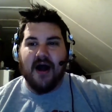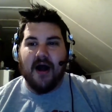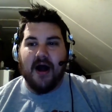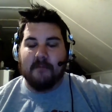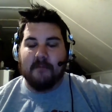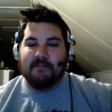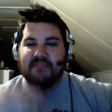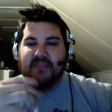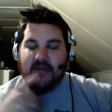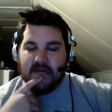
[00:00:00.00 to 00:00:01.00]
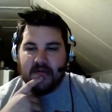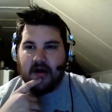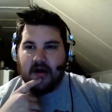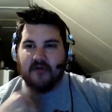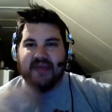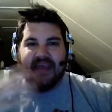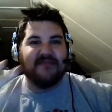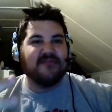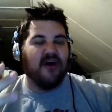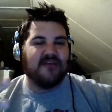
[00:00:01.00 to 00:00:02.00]
um, oh, they
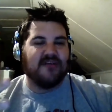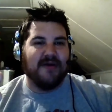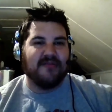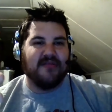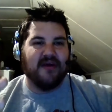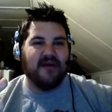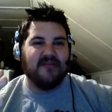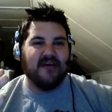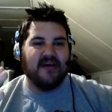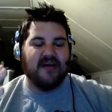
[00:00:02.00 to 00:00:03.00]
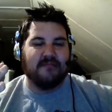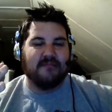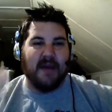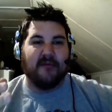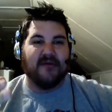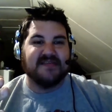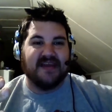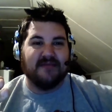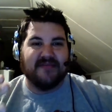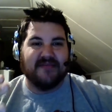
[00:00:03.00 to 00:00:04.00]
even talked about the the Pepper
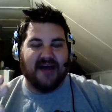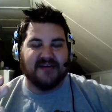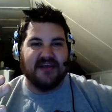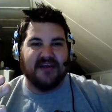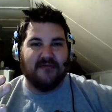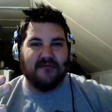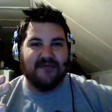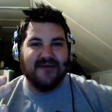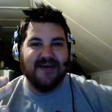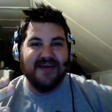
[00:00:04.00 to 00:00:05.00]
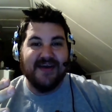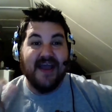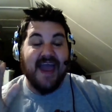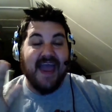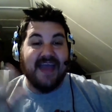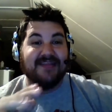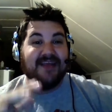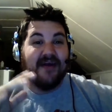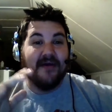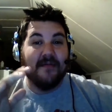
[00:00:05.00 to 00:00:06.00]
incident with Al Snow, and
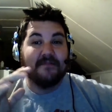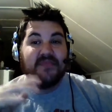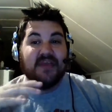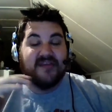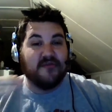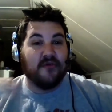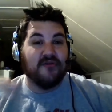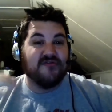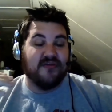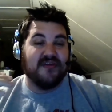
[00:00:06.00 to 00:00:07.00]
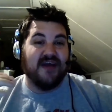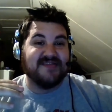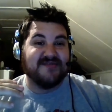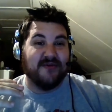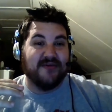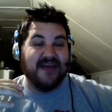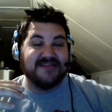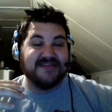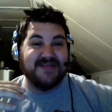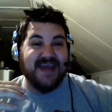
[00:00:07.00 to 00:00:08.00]
his girls were in high school
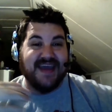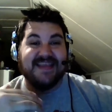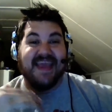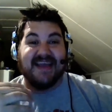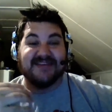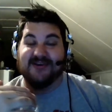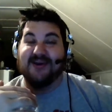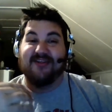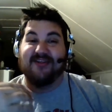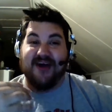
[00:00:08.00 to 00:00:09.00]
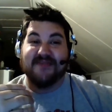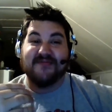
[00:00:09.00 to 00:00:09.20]
then, so they had to answer a lot of